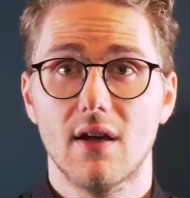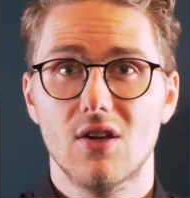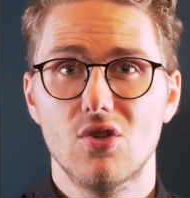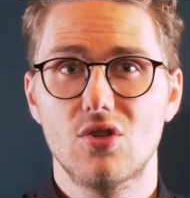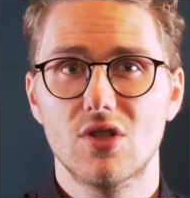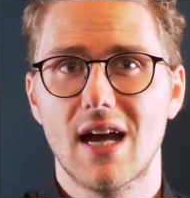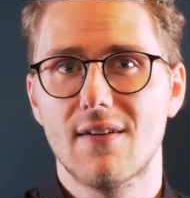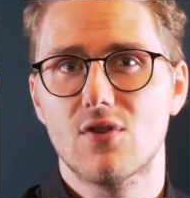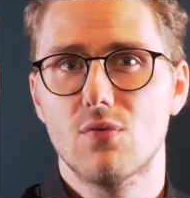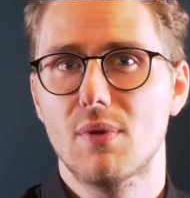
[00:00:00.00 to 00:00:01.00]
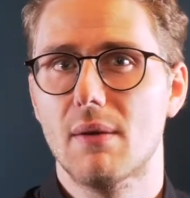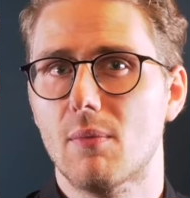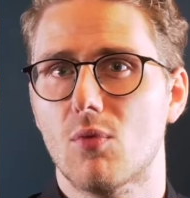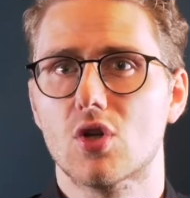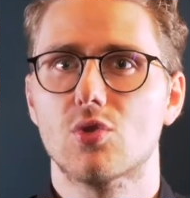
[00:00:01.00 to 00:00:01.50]
You just have to be a bit
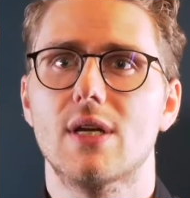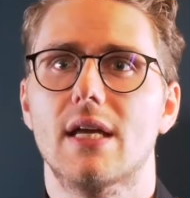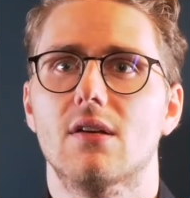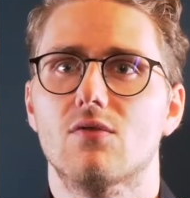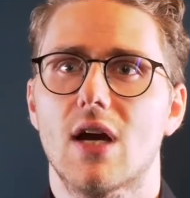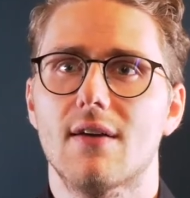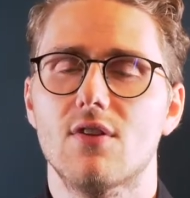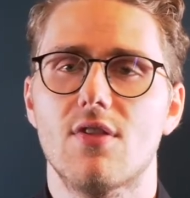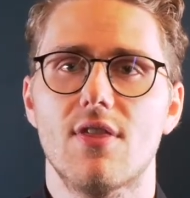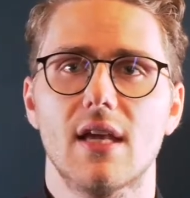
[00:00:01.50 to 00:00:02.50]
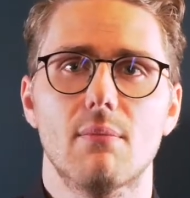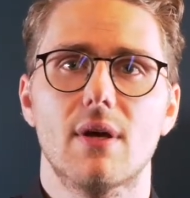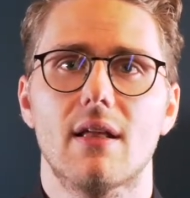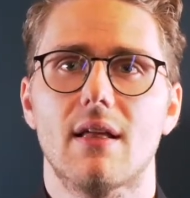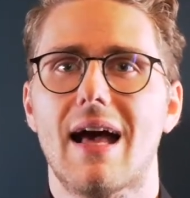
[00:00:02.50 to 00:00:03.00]
more creative. You have to think a
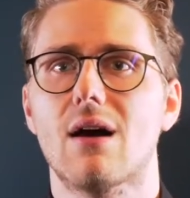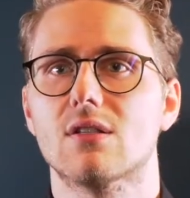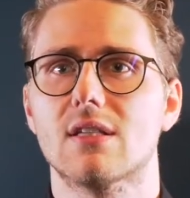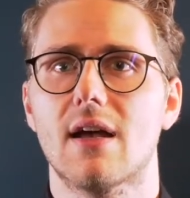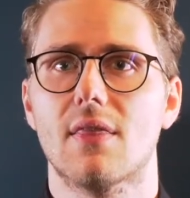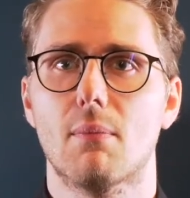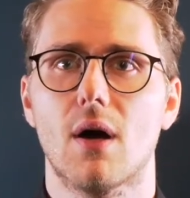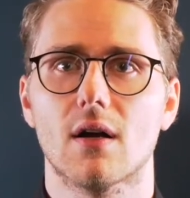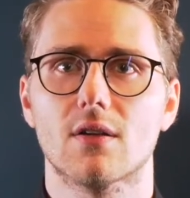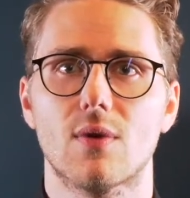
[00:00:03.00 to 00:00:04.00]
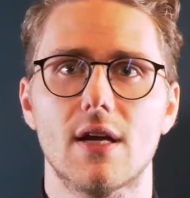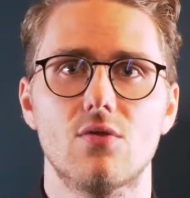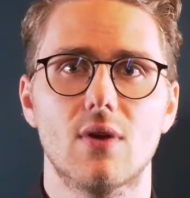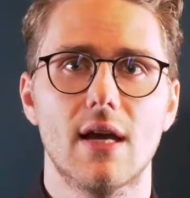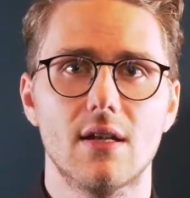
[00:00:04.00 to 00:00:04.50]
bit outside the box, right? You
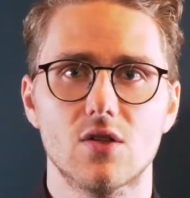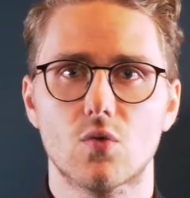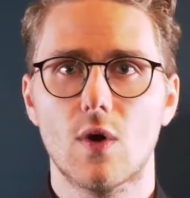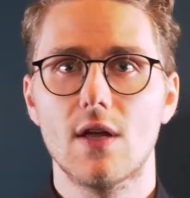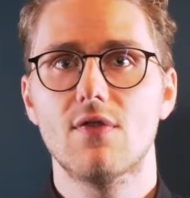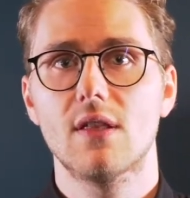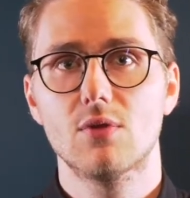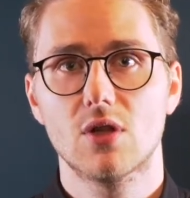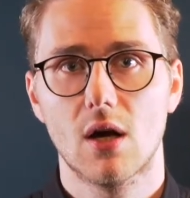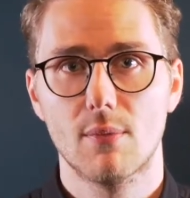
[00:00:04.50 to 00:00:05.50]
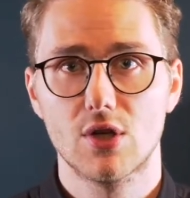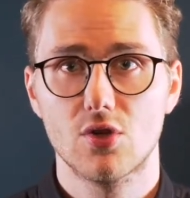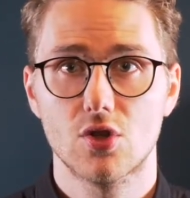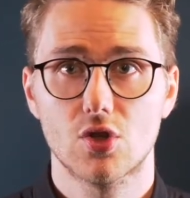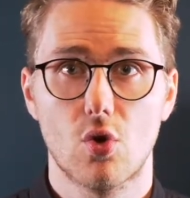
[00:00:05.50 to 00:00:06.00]
can't just wait for them to come into
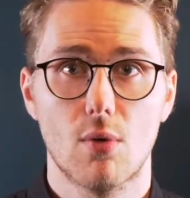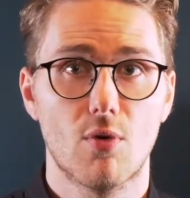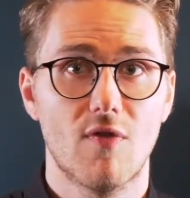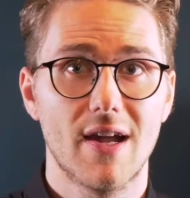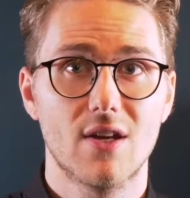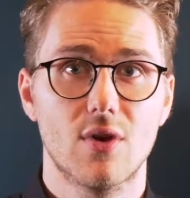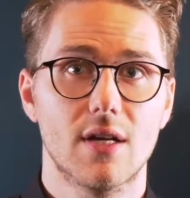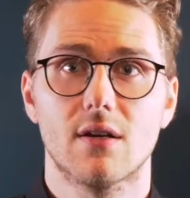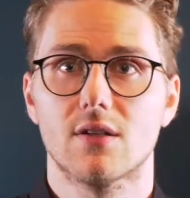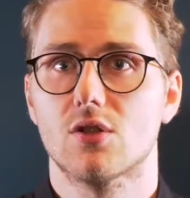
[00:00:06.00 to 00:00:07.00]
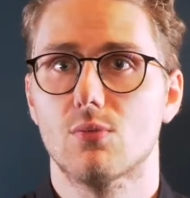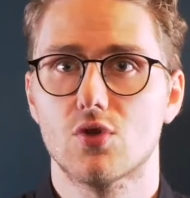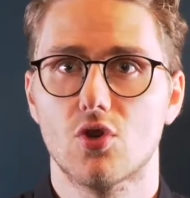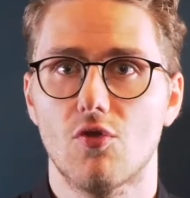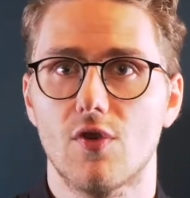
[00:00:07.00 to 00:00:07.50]
your store and provide great customer
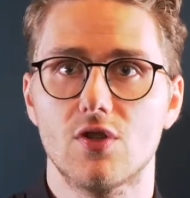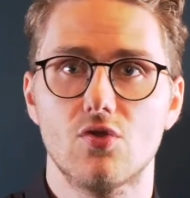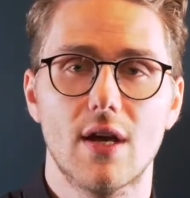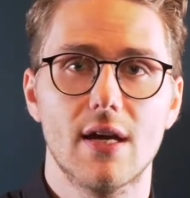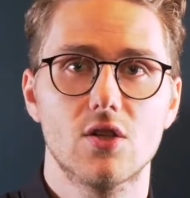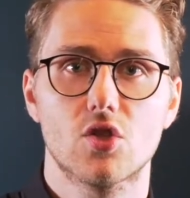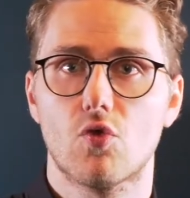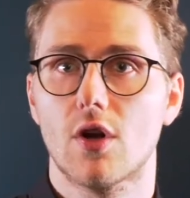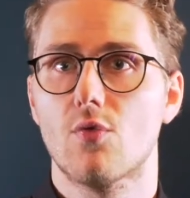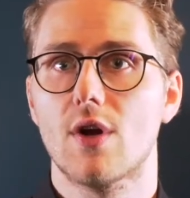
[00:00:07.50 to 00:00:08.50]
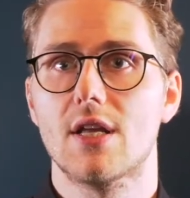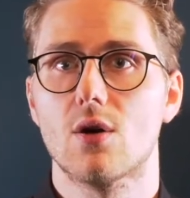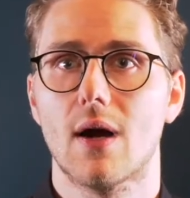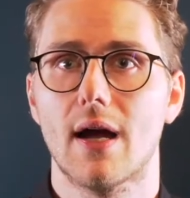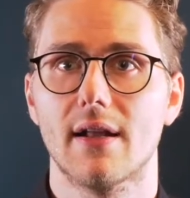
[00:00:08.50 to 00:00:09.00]
service. You can't just run a radio
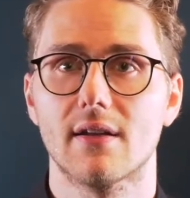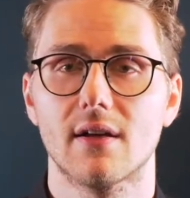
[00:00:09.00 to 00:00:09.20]
ad.